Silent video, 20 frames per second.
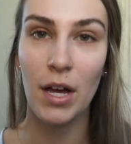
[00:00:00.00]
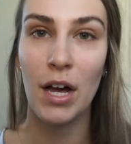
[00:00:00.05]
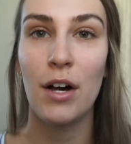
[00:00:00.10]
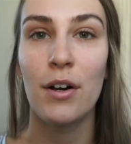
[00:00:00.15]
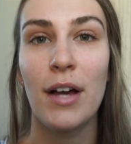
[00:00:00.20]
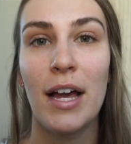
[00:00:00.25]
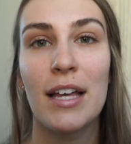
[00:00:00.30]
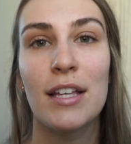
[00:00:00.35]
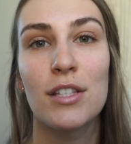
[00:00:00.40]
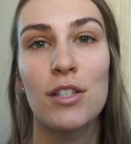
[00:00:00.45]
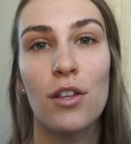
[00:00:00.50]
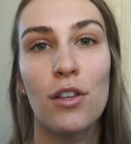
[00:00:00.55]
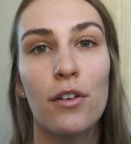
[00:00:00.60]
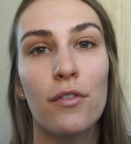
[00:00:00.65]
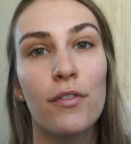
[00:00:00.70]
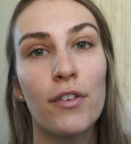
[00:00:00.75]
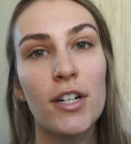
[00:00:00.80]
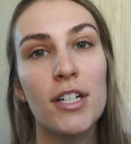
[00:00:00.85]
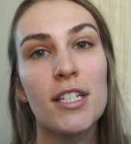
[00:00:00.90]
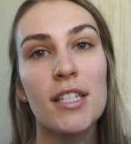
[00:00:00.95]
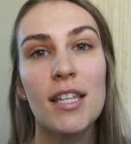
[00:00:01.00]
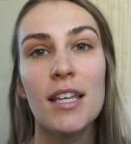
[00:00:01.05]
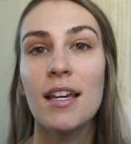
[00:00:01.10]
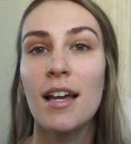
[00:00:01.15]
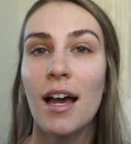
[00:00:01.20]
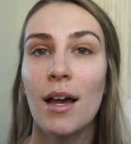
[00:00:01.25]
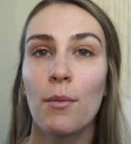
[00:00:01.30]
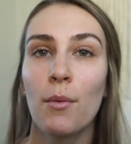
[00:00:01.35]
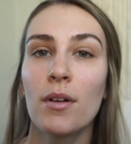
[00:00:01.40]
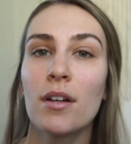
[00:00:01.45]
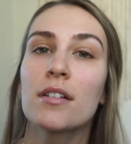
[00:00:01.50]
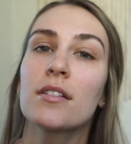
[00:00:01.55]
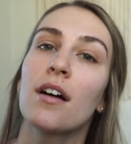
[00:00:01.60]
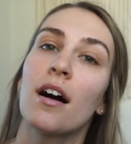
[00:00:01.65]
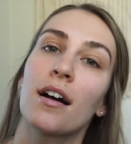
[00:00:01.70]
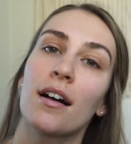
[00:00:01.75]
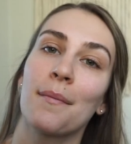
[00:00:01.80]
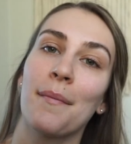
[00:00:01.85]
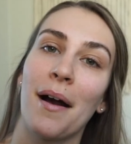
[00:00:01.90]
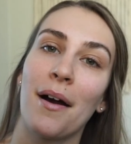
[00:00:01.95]
Okay, so the first thing I want to
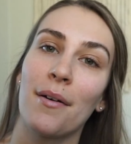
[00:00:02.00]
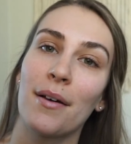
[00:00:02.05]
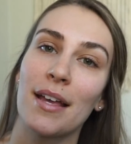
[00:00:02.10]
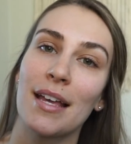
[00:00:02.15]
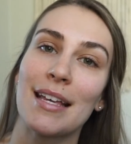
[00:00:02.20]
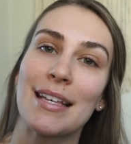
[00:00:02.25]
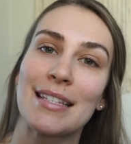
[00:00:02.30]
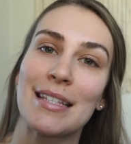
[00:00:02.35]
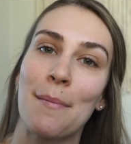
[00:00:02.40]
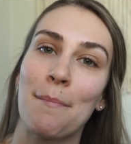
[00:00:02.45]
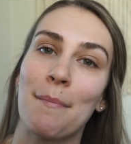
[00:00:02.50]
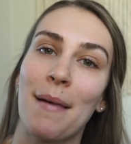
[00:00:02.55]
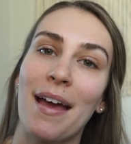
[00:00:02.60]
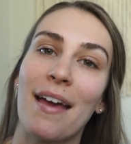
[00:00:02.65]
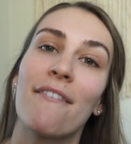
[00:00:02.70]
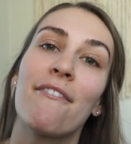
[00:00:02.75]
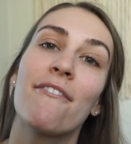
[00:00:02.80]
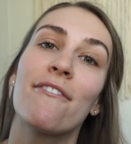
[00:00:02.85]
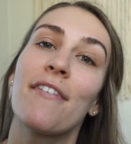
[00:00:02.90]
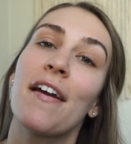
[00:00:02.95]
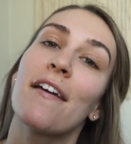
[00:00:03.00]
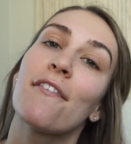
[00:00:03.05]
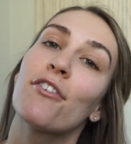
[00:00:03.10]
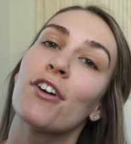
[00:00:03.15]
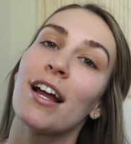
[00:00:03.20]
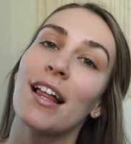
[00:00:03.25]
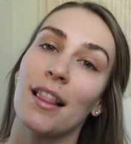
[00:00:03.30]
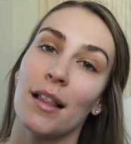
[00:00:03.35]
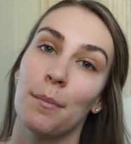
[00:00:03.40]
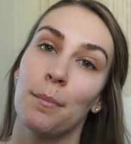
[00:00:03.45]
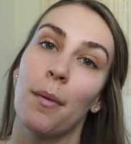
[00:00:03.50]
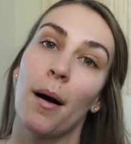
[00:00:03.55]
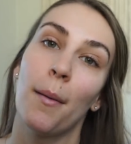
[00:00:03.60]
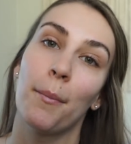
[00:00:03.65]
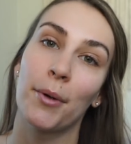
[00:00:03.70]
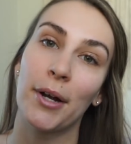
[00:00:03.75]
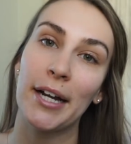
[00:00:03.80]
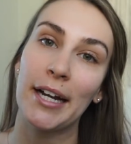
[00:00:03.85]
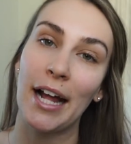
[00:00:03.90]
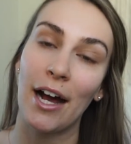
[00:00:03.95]
talk about is my favorite lip
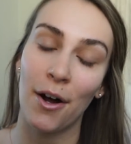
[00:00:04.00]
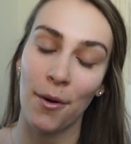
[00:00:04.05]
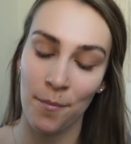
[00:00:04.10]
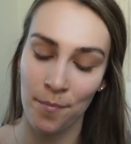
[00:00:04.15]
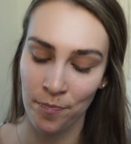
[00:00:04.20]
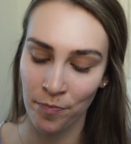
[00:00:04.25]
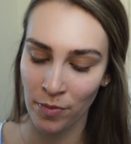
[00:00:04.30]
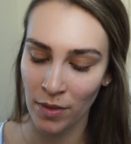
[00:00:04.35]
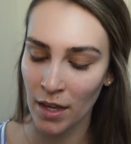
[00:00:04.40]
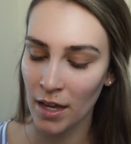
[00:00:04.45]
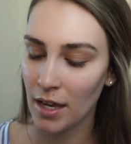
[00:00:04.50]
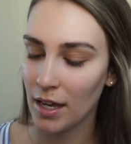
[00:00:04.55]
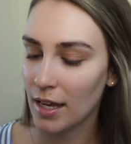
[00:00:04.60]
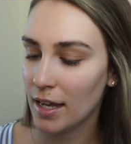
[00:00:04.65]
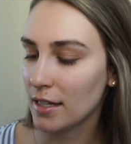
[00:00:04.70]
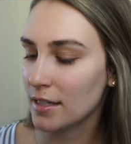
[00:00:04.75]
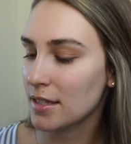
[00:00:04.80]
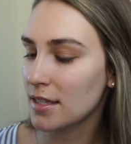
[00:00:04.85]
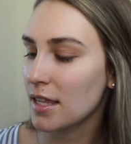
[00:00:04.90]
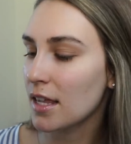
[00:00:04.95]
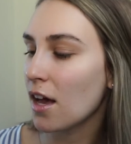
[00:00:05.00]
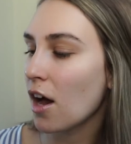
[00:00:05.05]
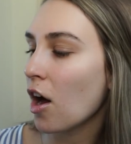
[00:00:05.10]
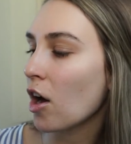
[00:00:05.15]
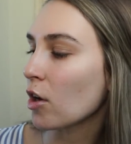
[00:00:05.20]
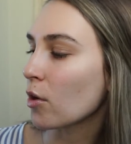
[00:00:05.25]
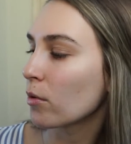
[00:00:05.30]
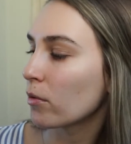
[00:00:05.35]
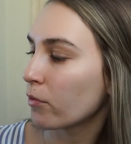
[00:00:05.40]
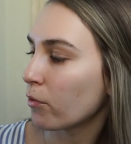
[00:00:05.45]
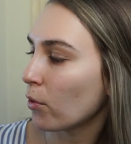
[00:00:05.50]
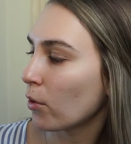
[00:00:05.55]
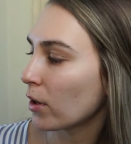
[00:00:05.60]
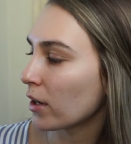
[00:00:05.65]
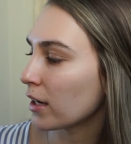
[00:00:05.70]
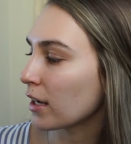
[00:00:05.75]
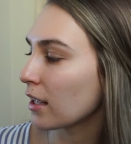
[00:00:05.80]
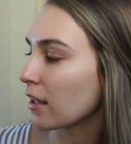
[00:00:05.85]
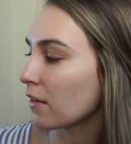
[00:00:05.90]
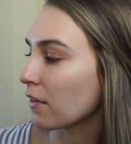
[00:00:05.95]
balm right now. It's the
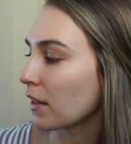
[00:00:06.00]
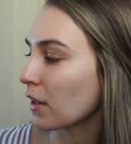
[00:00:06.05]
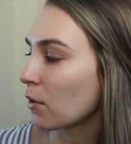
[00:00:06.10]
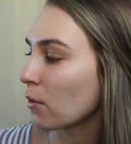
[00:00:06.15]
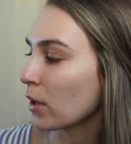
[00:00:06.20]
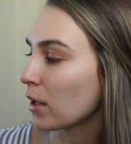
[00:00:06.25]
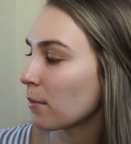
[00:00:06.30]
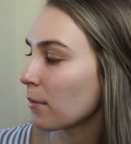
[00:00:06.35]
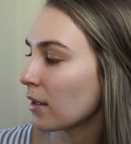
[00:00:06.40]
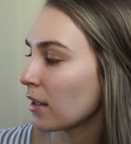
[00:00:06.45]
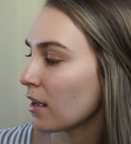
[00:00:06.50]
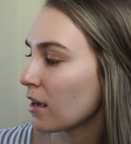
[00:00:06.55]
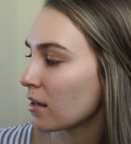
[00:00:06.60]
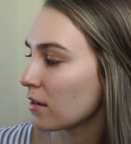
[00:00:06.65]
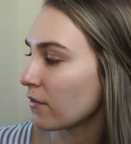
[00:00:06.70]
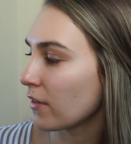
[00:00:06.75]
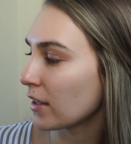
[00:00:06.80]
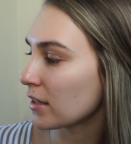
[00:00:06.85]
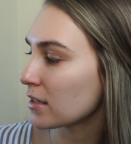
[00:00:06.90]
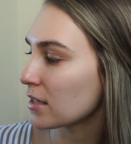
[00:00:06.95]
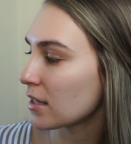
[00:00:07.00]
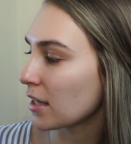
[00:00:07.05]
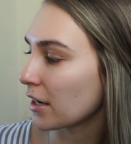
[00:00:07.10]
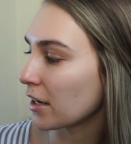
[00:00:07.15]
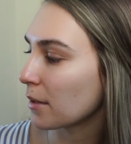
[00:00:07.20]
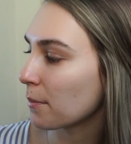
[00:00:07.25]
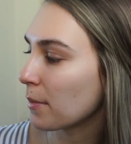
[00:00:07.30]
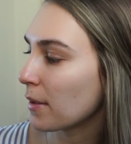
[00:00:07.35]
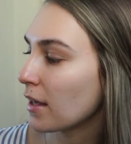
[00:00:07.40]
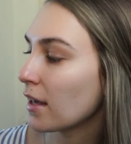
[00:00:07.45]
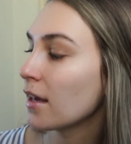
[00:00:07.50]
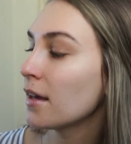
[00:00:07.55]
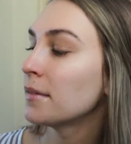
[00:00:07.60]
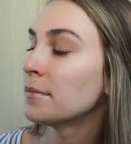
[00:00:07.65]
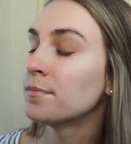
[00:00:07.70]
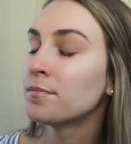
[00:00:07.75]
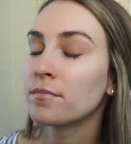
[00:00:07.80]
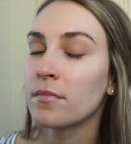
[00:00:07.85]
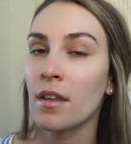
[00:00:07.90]
Aquaphor Healing Ointment Advanced Therapy.